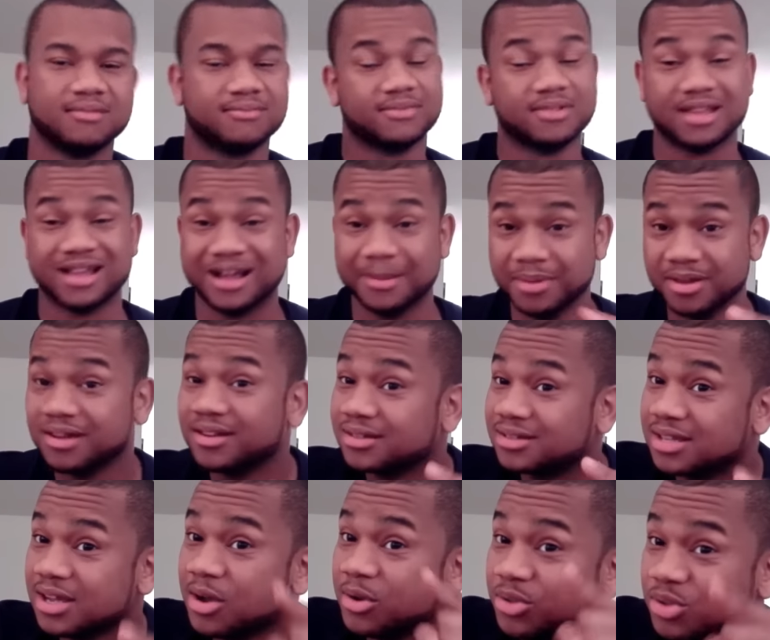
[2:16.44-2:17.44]
I'm here to
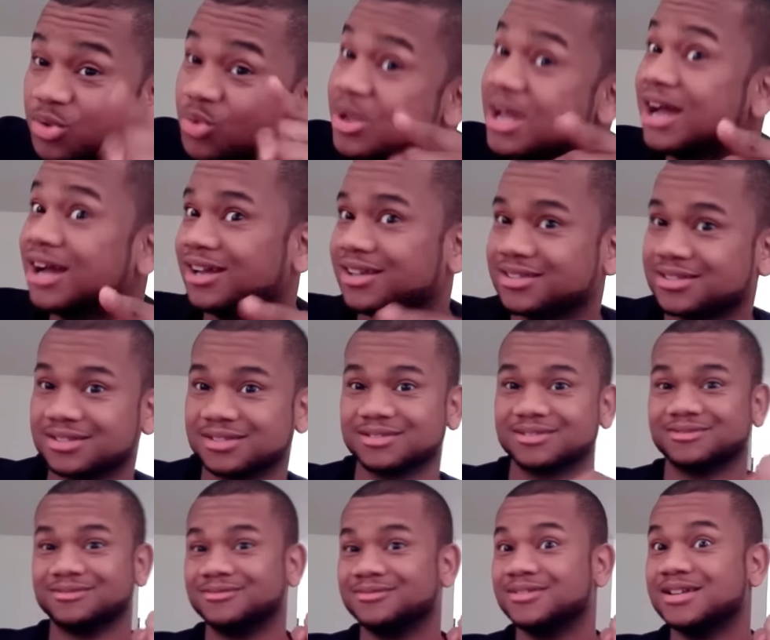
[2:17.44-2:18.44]
tell you guys,
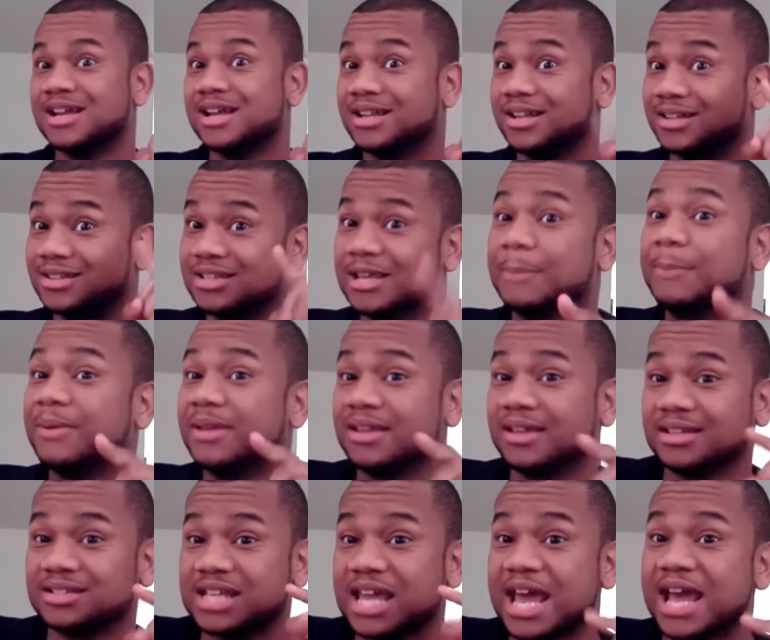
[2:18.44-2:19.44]
the tipping
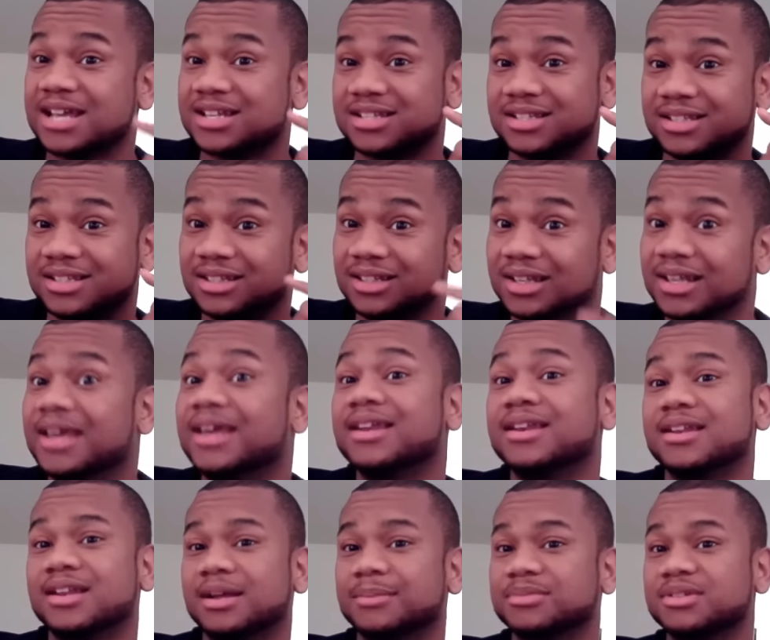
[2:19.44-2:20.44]
is actually lit.
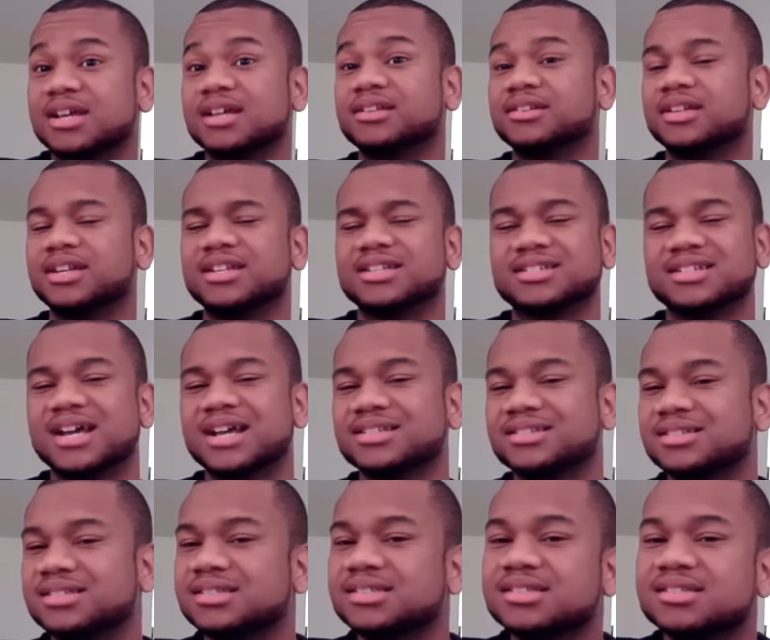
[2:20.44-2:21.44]
I'm telling you, and it's not
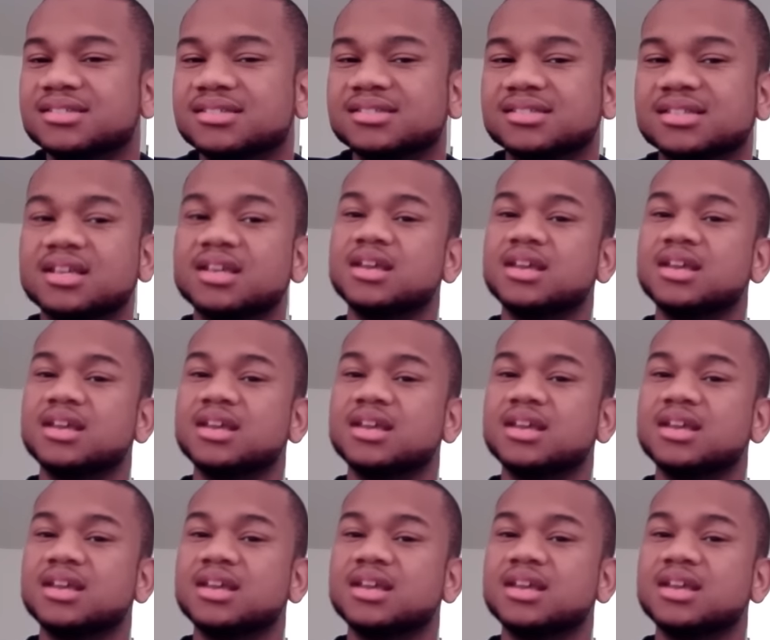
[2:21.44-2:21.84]
cheese.